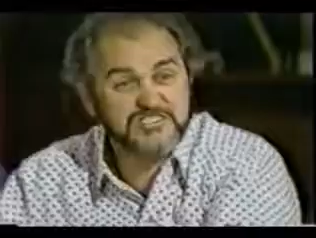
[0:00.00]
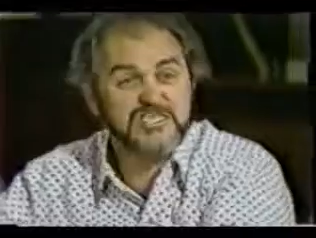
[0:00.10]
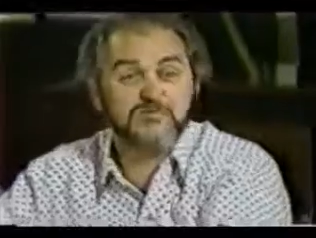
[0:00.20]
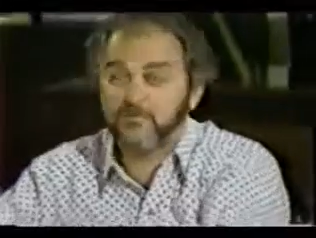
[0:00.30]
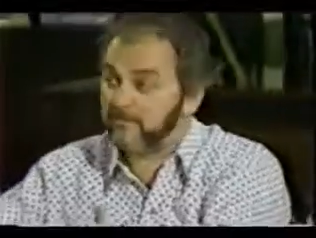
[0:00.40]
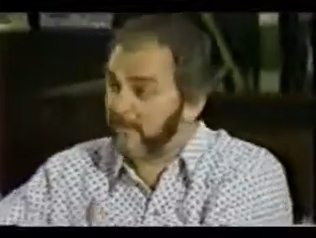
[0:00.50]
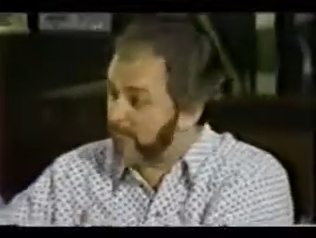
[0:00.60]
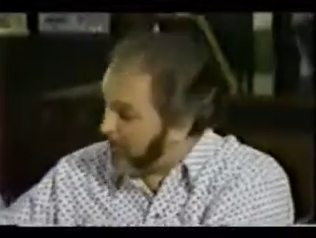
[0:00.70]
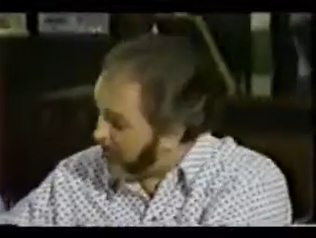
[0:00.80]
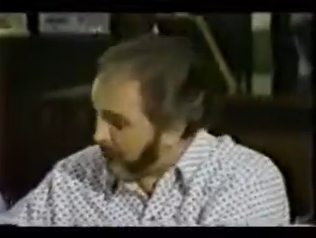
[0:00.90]
didn't sneak one in my
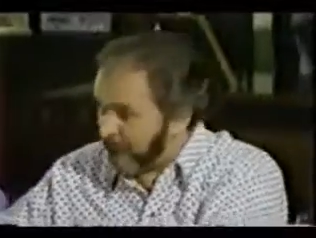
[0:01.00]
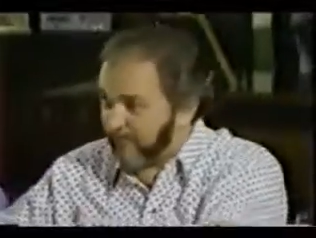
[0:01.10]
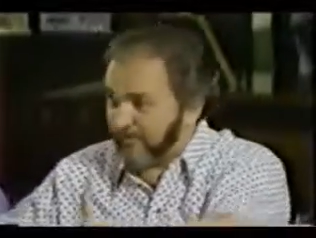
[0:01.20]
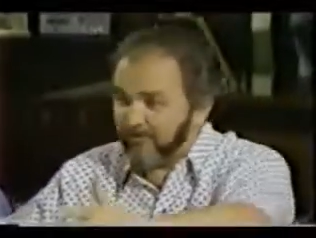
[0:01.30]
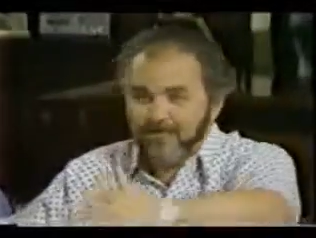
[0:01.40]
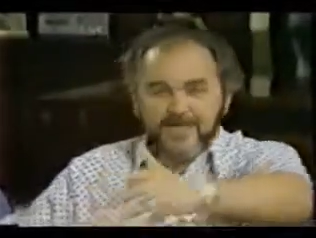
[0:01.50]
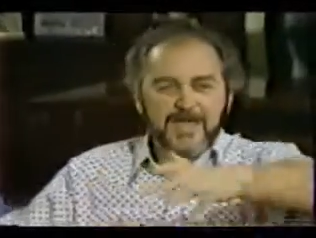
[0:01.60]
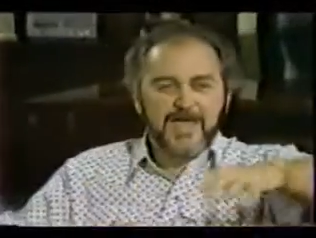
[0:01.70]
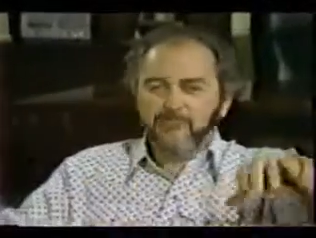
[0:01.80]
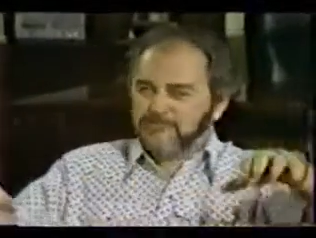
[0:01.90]
car or something, you know.
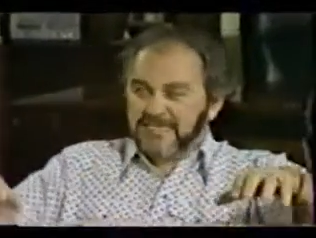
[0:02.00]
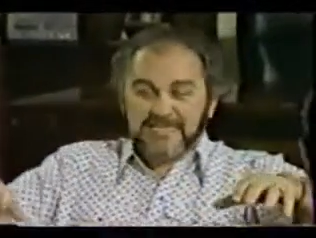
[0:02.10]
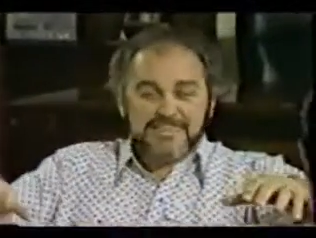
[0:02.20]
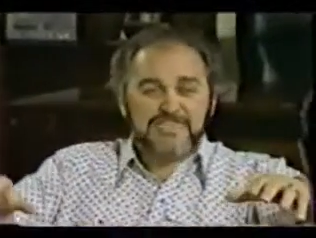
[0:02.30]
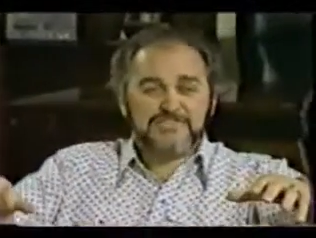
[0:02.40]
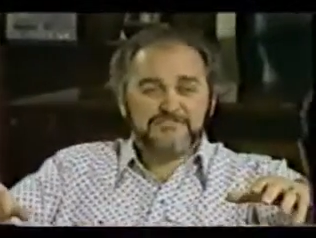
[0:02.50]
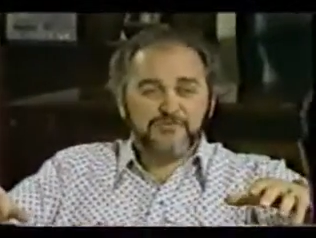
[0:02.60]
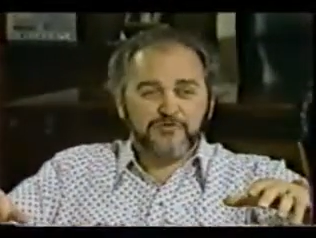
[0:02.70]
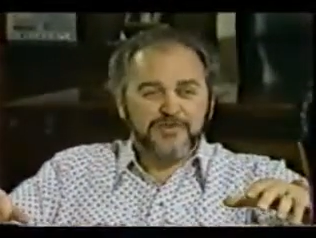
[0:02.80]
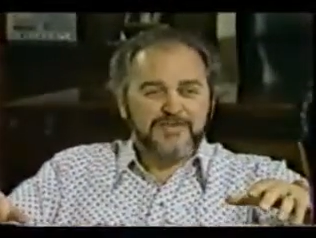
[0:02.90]
I was like this
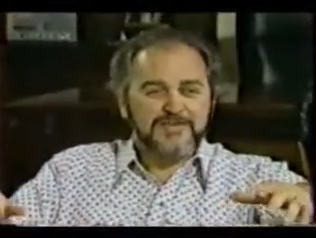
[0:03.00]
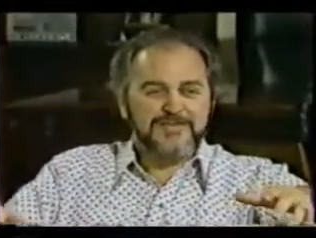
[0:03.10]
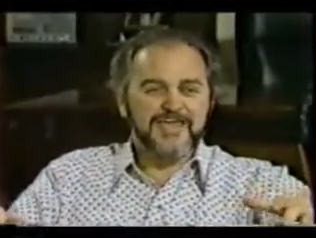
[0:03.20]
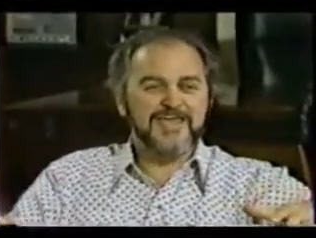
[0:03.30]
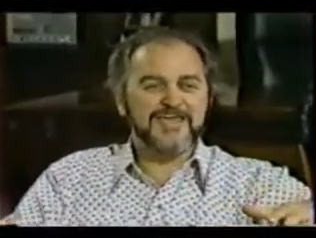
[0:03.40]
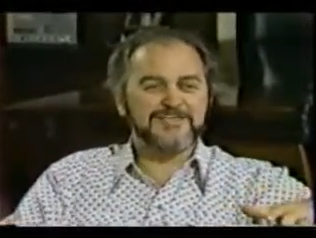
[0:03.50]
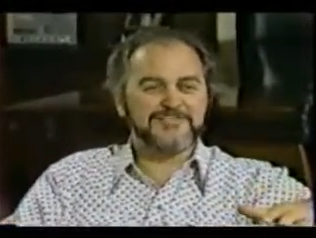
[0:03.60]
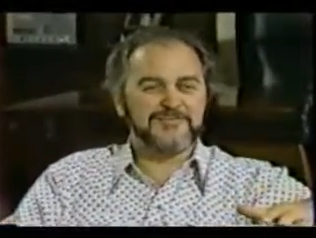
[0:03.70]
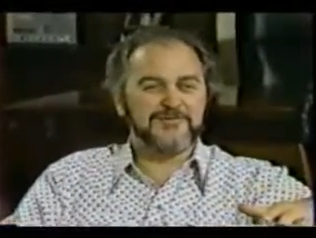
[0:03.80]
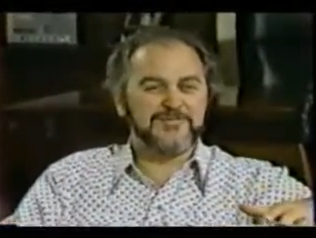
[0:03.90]
for
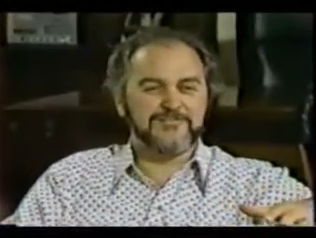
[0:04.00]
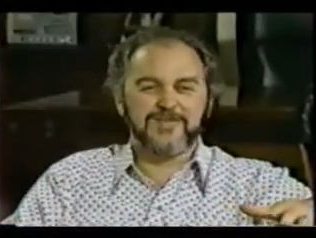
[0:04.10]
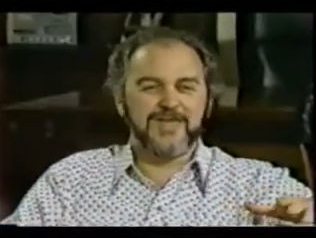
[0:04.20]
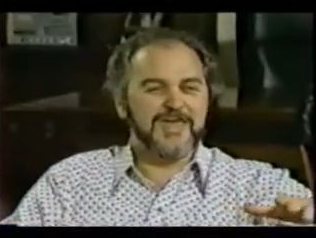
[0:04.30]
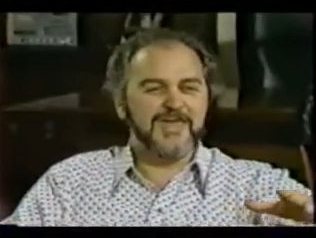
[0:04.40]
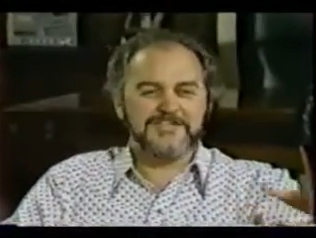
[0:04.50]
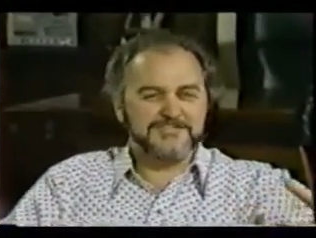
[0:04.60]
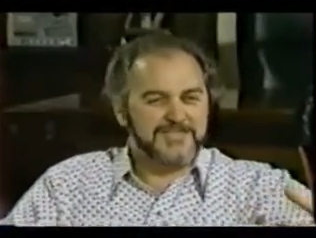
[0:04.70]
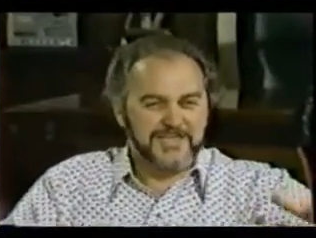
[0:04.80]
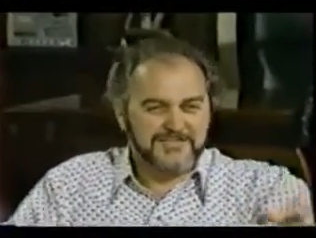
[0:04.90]
days, you know, because I
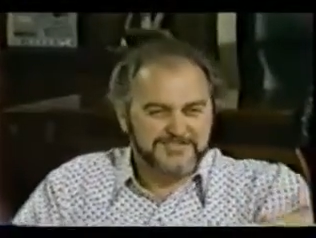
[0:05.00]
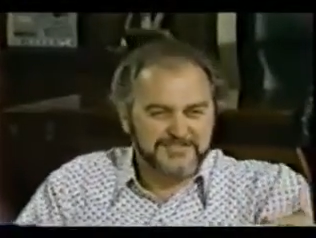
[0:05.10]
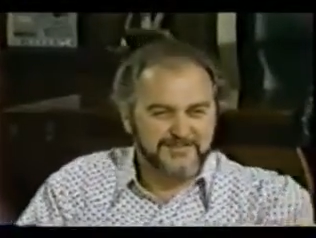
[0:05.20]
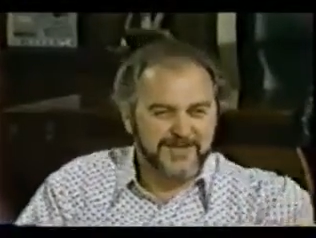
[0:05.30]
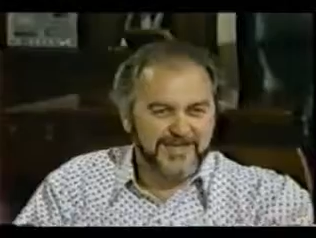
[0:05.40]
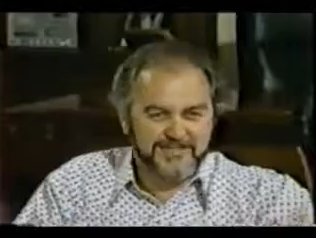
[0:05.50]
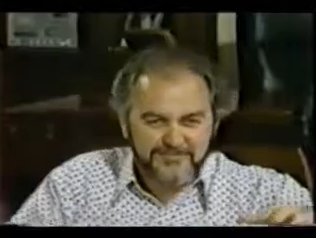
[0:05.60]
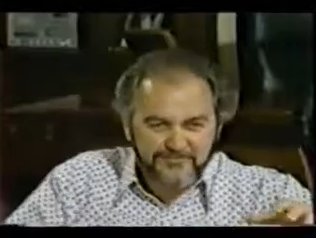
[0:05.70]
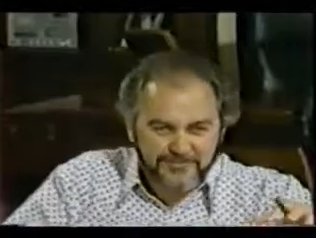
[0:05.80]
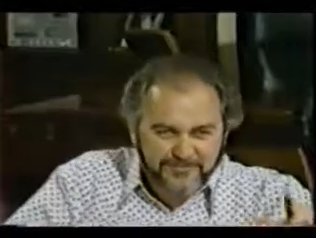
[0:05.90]
hate snakes. You know, I
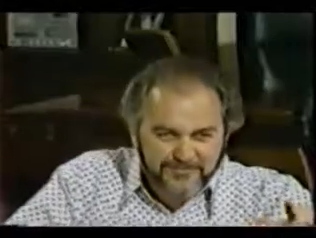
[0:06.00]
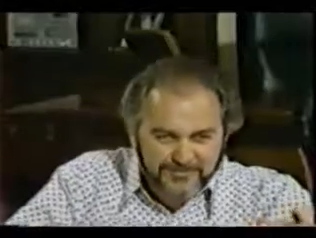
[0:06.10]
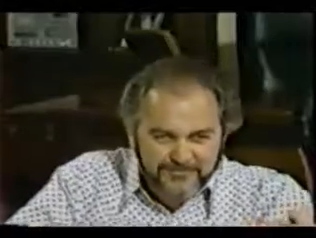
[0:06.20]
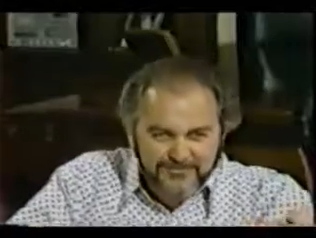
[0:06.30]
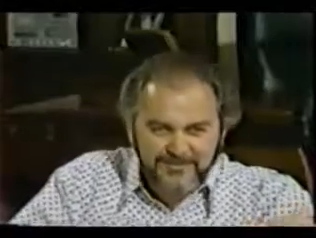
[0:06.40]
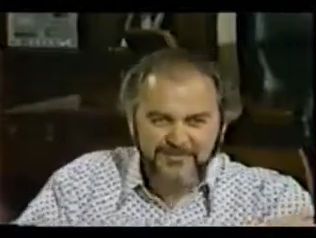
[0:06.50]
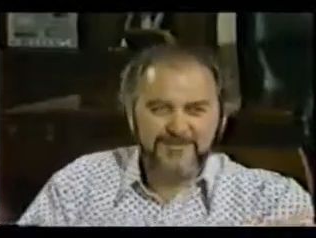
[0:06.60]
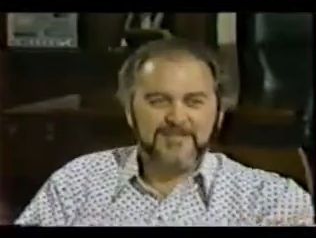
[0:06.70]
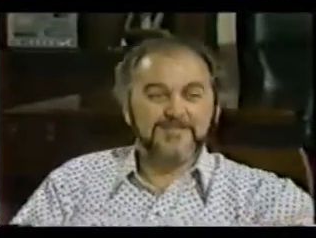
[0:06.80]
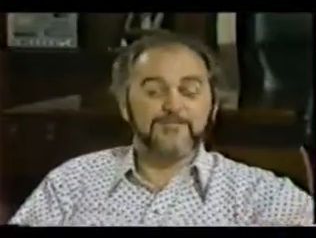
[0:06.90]
hate those little things that
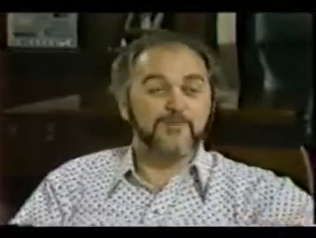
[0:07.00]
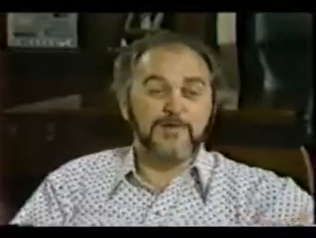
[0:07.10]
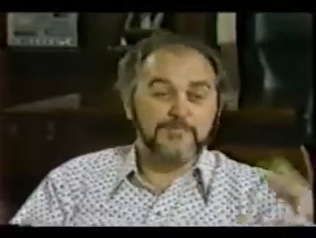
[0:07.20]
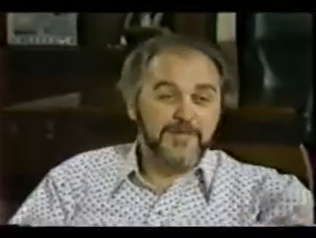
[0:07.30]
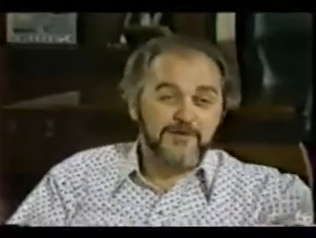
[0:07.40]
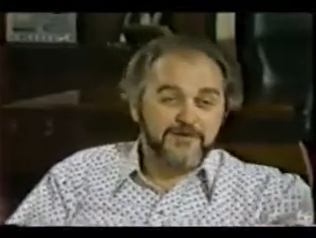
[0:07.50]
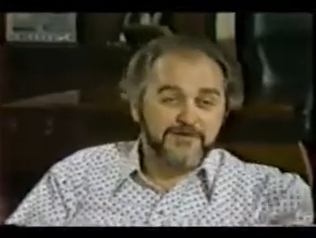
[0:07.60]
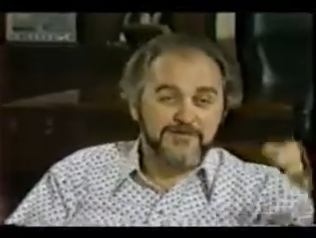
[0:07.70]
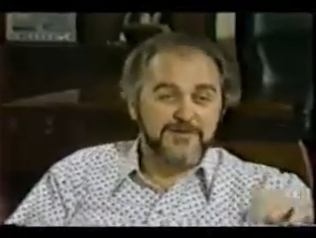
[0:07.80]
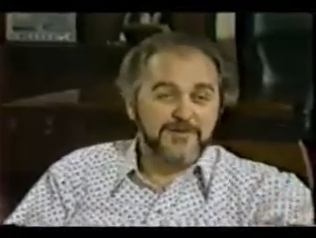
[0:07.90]
can wipe you out,
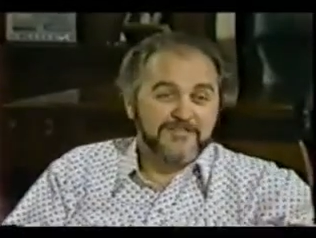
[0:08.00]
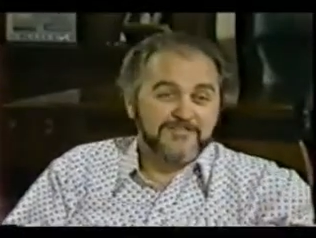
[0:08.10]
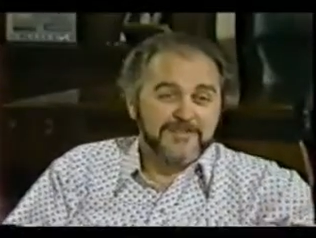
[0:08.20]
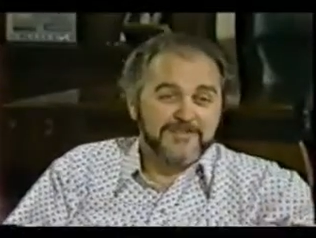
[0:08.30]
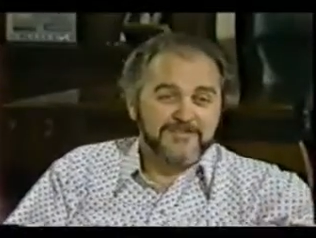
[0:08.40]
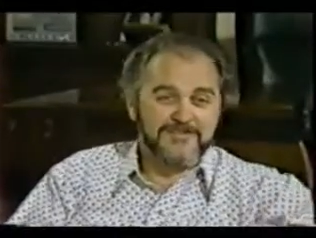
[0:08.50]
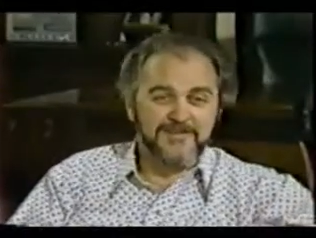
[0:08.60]
and that's it.